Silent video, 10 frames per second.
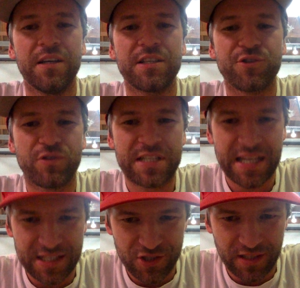
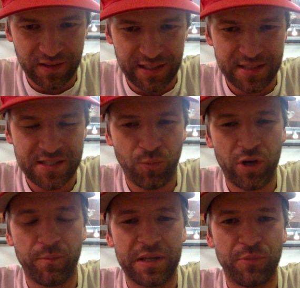strategically. So what
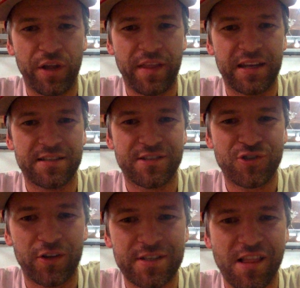I mean by that is
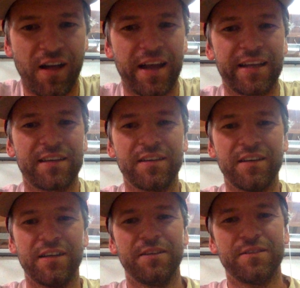shots like
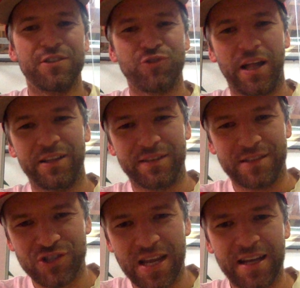trailing the
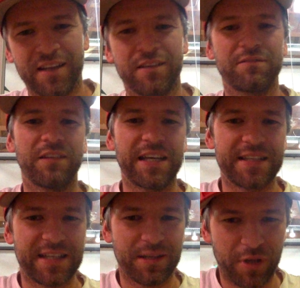jack,
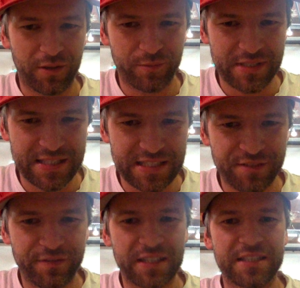landing a bowl with 6
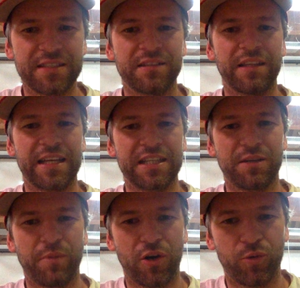feet, landing a
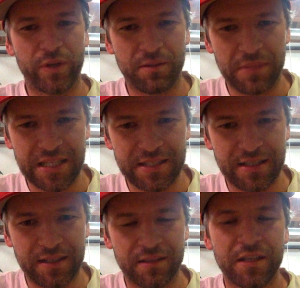bowl with a
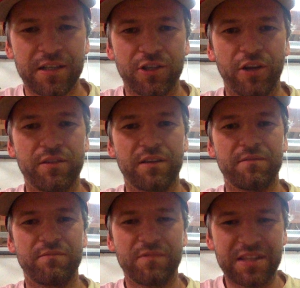meter.
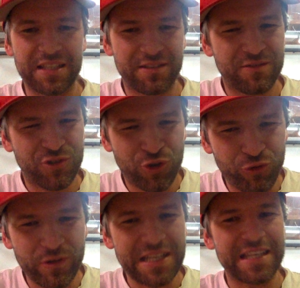The
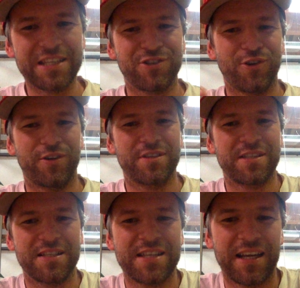tricky shots
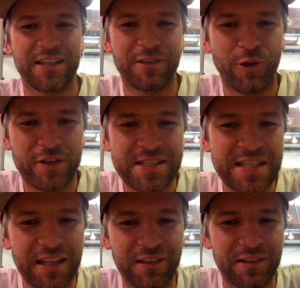that take a lot of
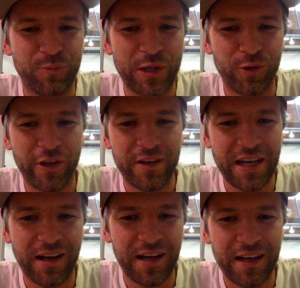skill, and we all know
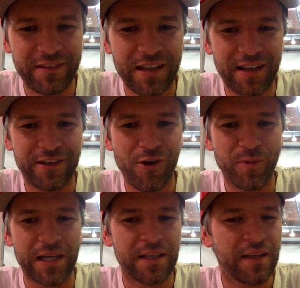how hard they are, don't
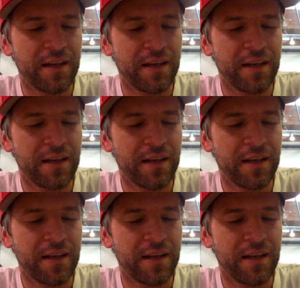we?